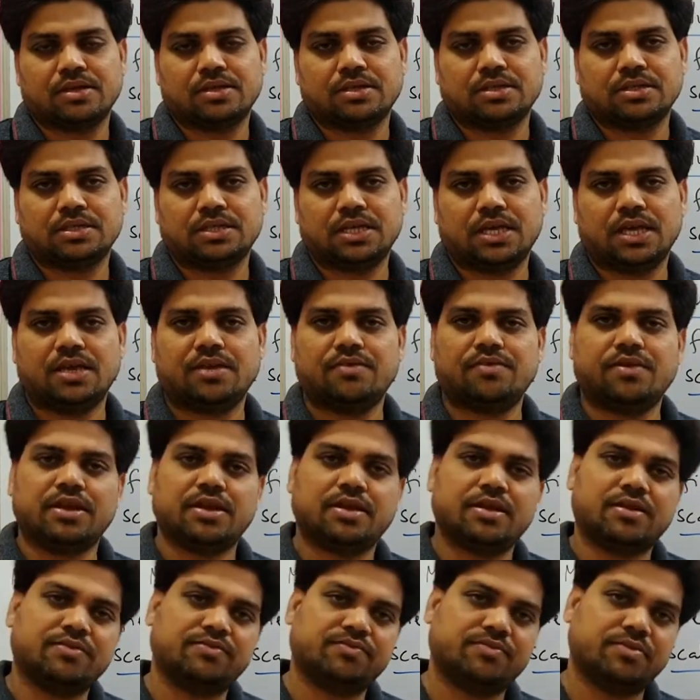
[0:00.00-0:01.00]
See,
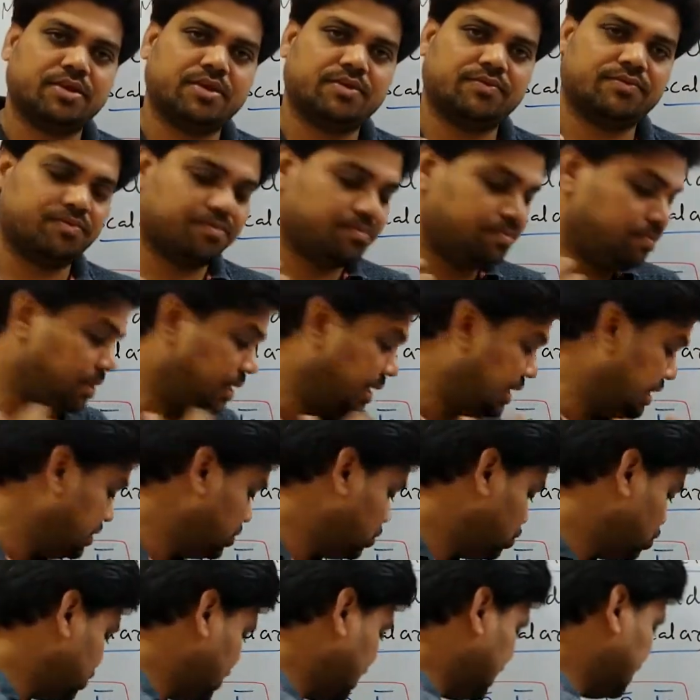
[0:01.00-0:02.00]
even if B is
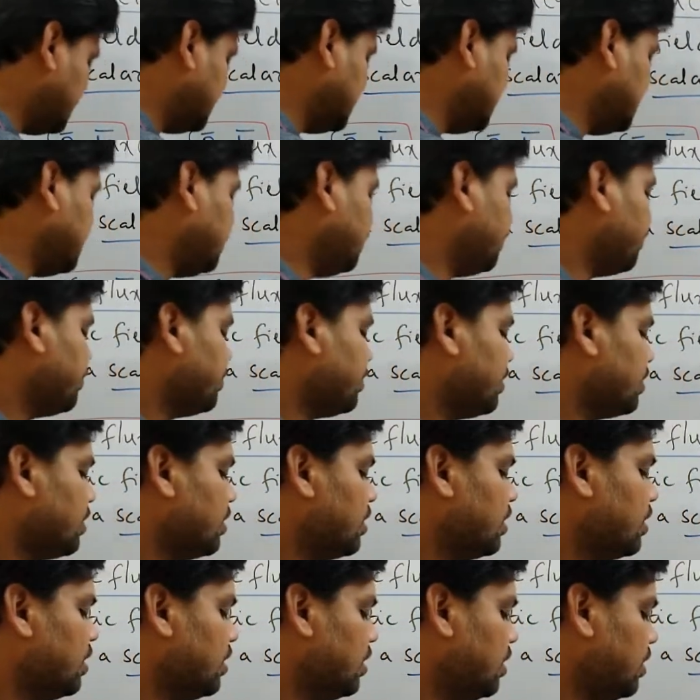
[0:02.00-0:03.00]
changing
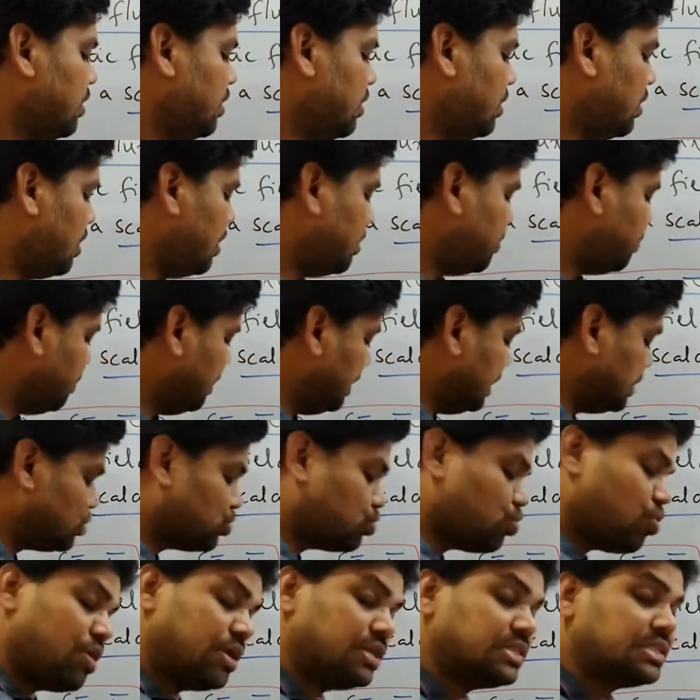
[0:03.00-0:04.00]
or B is
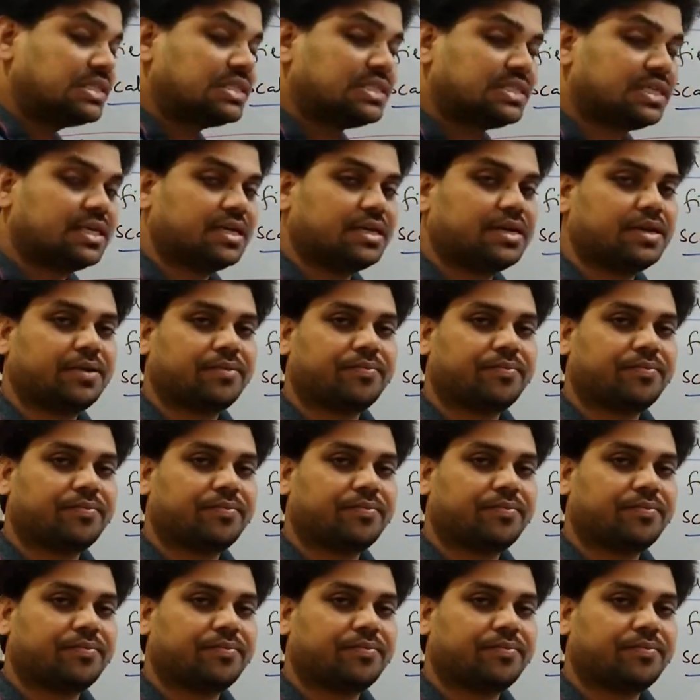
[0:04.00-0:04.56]
constant,